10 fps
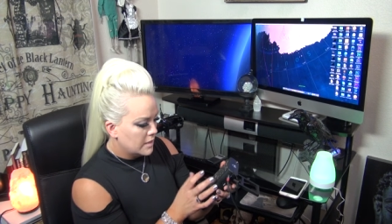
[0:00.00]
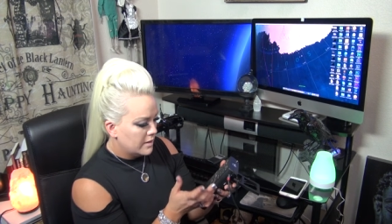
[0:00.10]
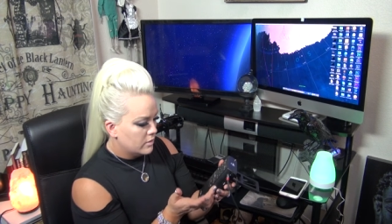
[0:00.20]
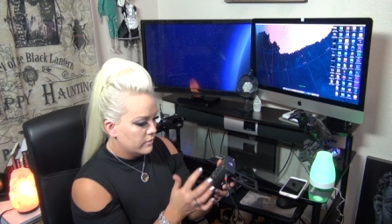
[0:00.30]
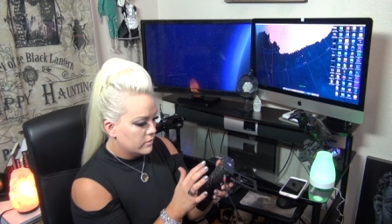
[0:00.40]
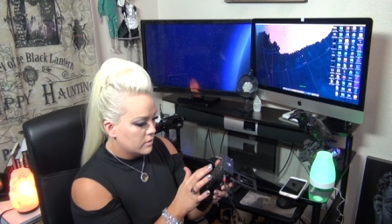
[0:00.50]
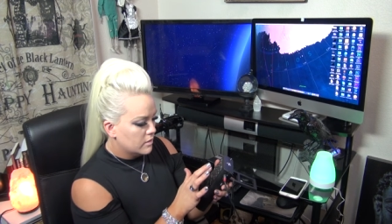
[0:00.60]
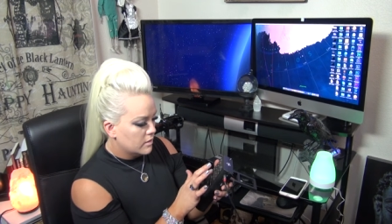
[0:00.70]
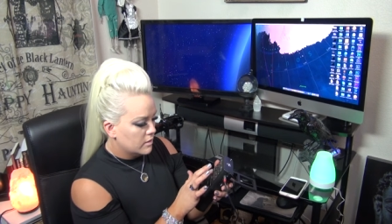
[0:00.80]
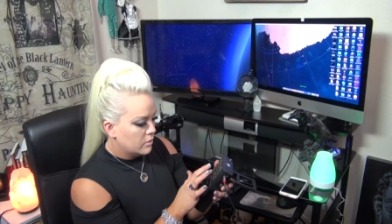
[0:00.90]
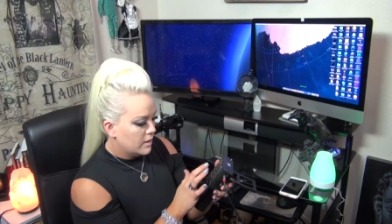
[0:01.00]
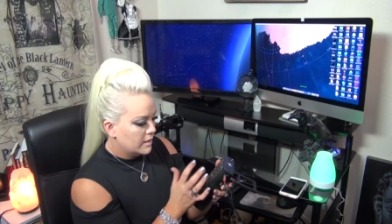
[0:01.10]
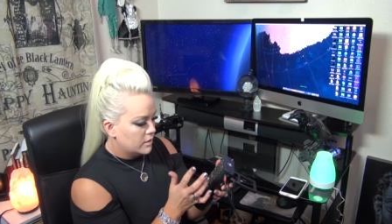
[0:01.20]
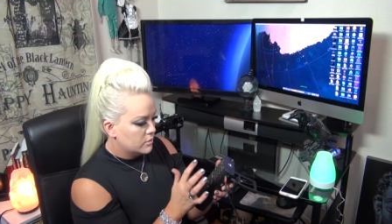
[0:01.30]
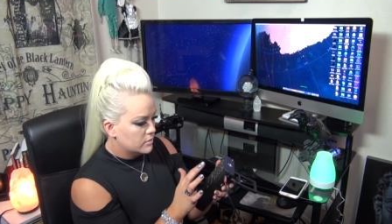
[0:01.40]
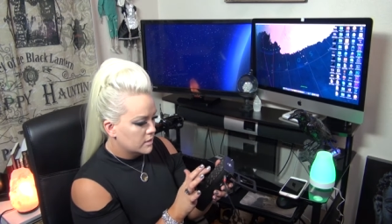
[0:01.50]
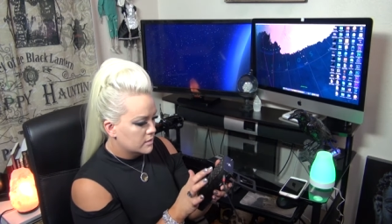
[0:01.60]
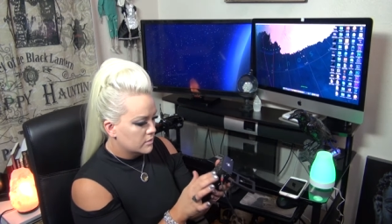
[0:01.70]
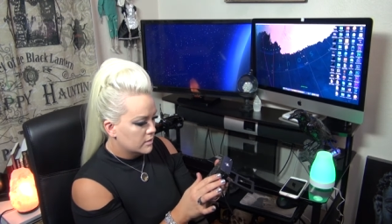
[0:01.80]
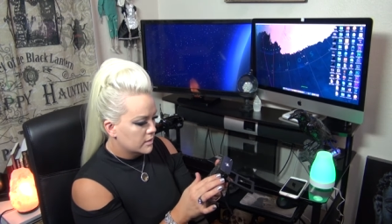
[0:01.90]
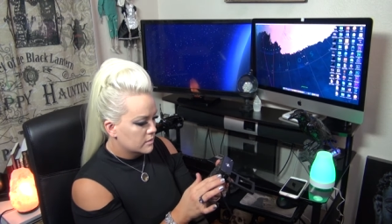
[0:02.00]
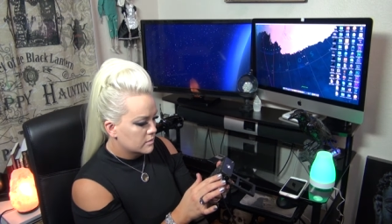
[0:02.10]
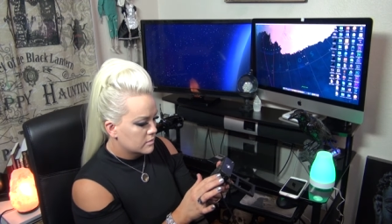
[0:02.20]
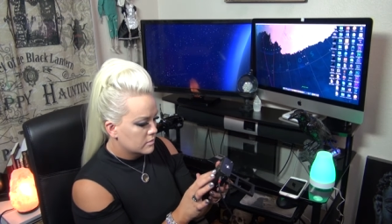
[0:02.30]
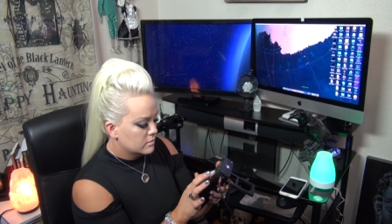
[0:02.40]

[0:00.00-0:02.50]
I don't even know how to use this, you guys.